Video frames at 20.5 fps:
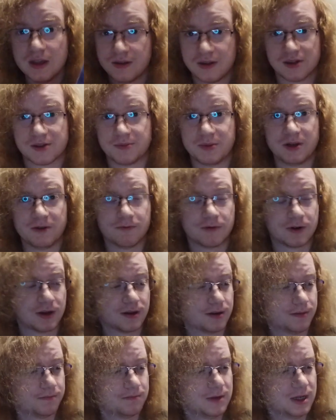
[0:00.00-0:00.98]
This being one of
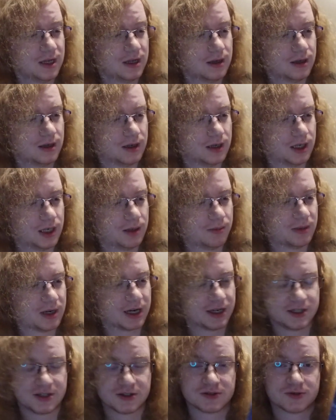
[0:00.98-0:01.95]
them. And
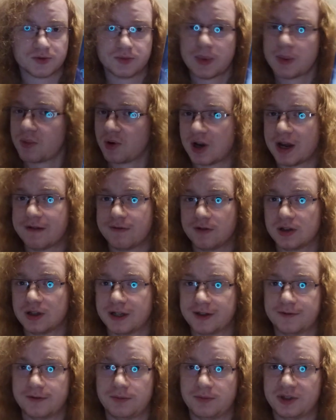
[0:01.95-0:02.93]
I just remember having a
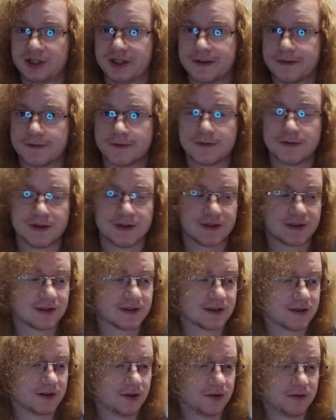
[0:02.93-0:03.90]
lot of fun playing through this.
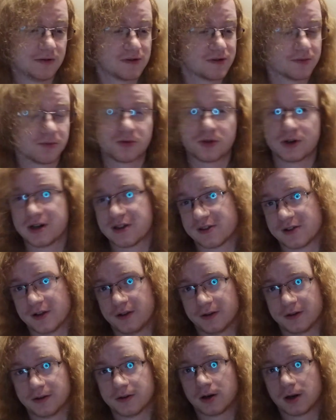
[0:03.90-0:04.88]
So it was a pretty
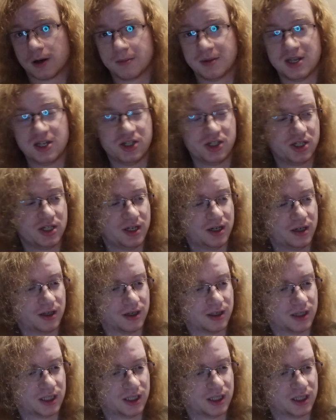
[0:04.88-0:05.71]
solid RPG.